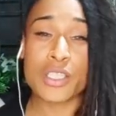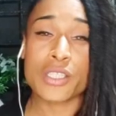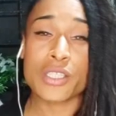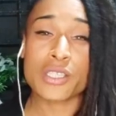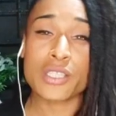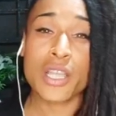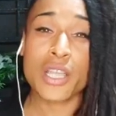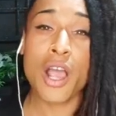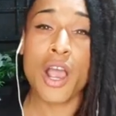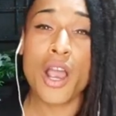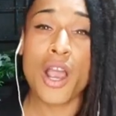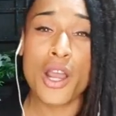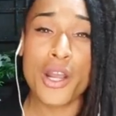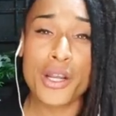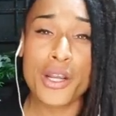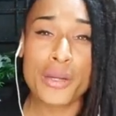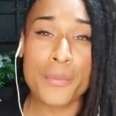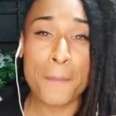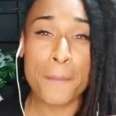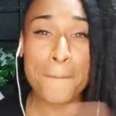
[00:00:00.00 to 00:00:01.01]

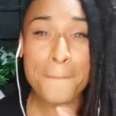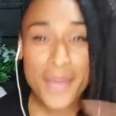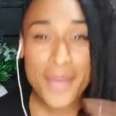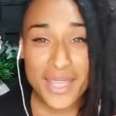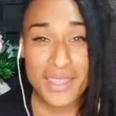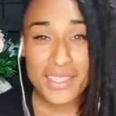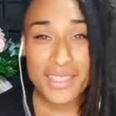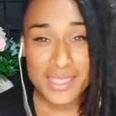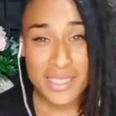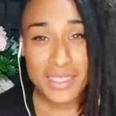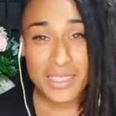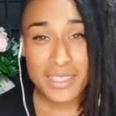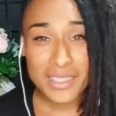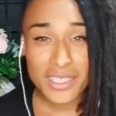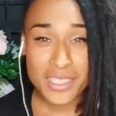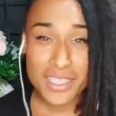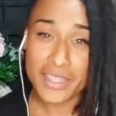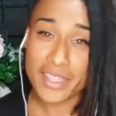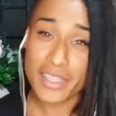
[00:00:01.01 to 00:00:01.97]
scar medicine,